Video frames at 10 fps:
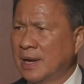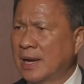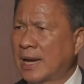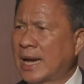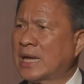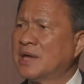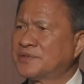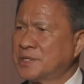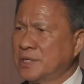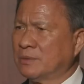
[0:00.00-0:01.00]

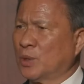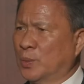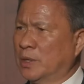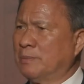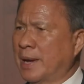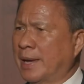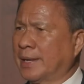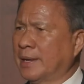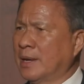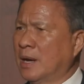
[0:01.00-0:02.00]
IFC of the World
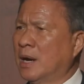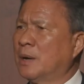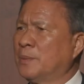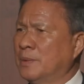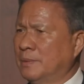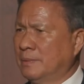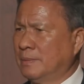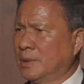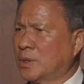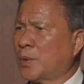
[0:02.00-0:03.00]
Bank
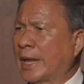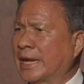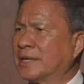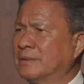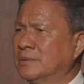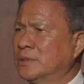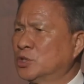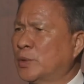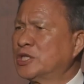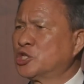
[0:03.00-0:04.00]
helped created
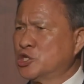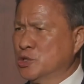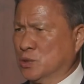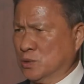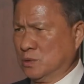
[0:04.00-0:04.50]
22